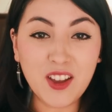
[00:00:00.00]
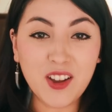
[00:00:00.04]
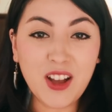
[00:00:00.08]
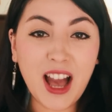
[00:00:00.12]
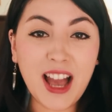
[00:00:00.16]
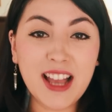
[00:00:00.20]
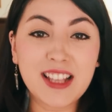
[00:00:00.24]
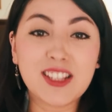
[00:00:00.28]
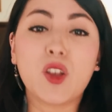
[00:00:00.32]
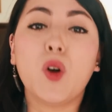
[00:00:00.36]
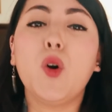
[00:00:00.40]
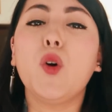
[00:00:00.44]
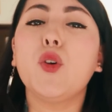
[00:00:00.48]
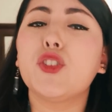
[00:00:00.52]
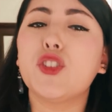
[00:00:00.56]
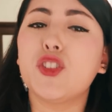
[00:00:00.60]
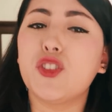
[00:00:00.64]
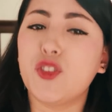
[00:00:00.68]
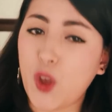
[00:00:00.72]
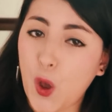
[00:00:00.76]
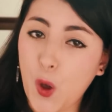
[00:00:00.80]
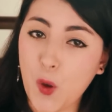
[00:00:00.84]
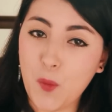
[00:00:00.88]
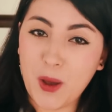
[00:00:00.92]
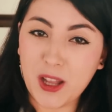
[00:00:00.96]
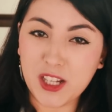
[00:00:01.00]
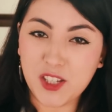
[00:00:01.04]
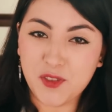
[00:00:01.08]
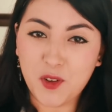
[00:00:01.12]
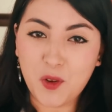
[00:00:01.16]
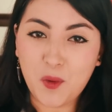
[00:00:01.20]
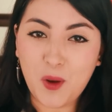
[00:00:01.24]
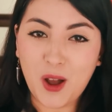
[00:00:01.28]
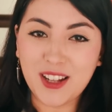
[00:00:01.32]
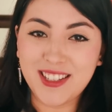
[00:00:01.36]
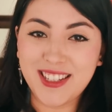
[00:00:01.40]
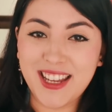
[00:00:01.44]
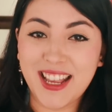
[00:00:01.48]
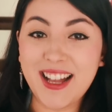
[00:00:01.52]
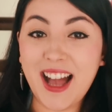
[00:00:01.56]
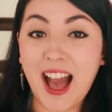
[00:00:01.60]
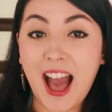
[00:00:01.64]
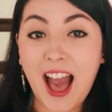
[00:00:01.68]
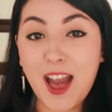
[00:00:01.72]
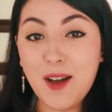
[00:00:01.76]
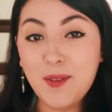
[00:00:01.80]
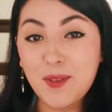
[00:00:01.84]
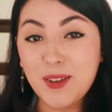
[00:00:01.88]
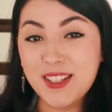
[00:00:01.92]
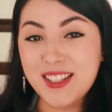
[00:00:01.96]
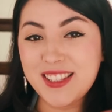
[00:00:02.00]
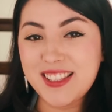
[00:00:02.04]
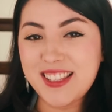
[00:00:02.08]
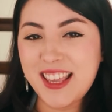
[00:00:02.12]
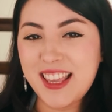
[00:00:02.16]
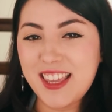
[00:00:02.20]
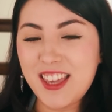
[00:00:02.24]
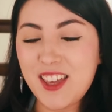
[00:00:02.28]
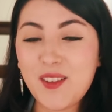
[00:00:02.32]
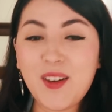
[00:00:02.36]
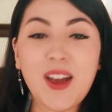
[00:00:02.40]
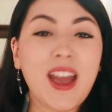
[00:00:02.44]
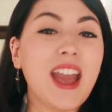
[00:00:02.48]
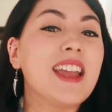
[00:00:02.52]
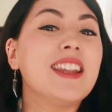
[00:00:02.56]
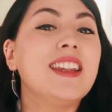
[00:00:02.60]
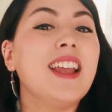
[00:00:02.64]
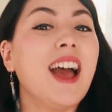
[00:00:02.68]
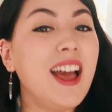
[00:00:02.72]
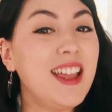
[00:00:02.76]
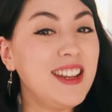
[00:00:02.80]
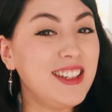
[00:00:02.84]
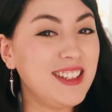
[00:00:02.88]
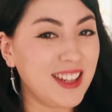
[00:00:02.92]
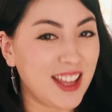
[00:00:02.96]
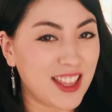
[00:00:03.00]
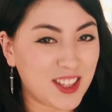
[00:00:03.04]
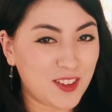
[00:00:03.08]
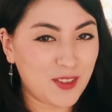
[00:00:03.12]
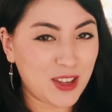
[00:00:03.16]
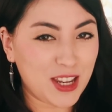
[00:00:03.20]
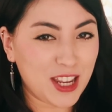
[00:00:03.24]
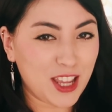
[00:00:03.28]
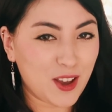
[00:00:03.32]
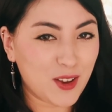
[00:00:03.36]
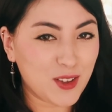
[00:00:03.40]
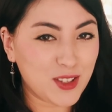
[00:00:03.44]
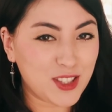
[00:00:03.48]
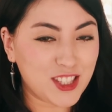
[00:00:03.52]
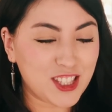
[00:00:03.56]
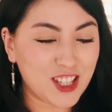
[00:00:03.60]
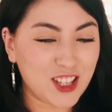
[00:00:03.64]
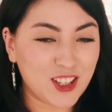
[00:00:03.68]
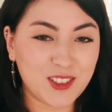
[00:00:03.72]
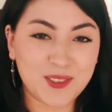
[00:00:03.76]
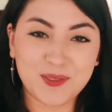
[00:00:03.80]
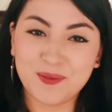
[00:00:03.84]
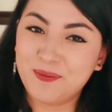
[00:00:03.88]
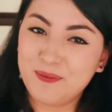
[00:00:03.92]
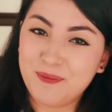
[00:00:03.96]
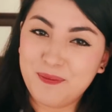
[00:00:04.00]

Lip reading: you guys all so much for watching. I will see you in another video soon.